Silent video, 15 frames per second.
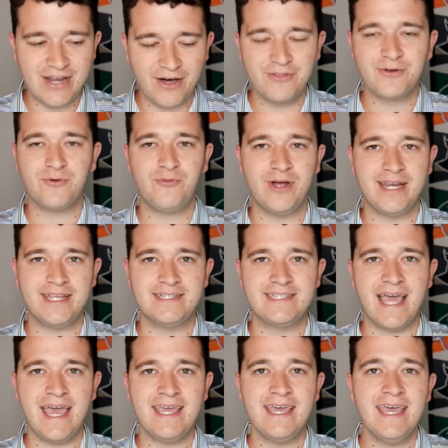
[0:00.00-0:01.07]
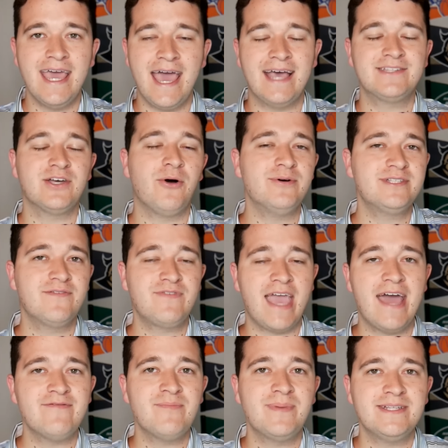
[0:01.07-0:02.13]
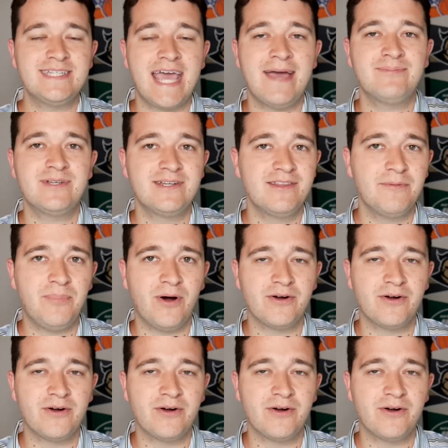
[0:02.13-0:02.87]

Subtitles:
another winning day. As always, if you haven't been tapped into